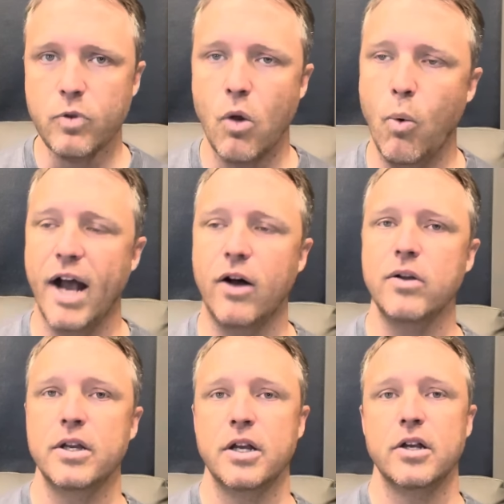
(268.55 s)

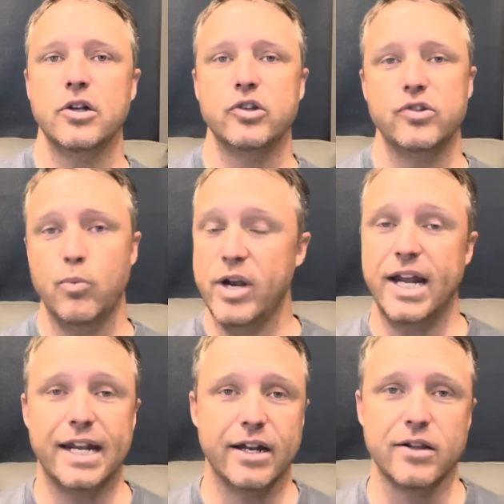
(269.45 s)
Well, we
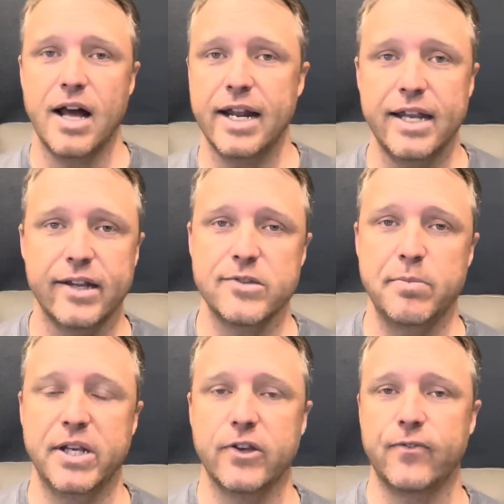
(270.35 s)
didn't get a lot of hits
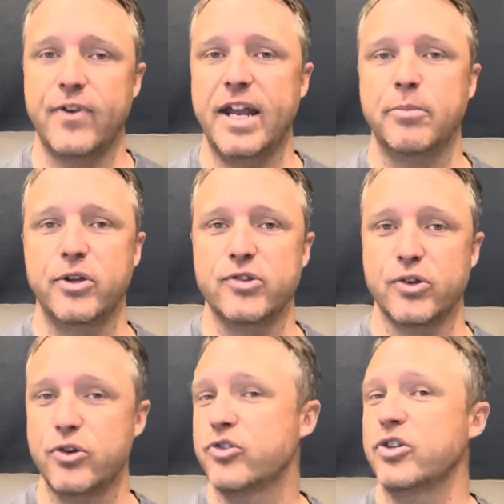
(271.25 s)
because families are
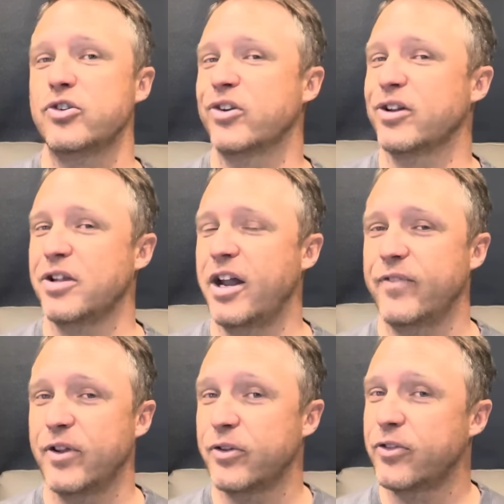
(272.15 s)
usually doing a lot
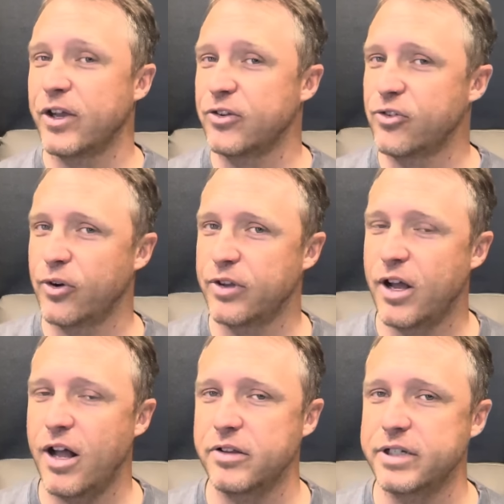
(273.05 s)
of other things during the
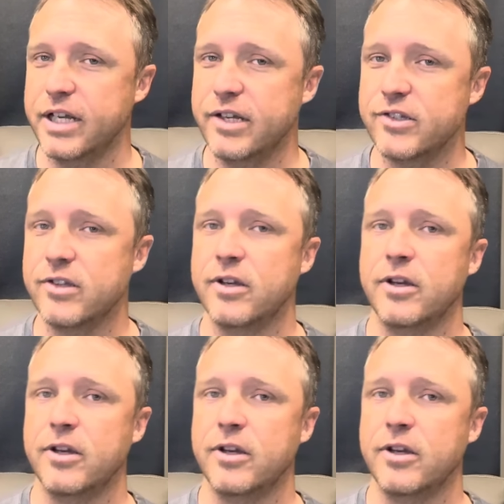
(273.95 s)
holidays.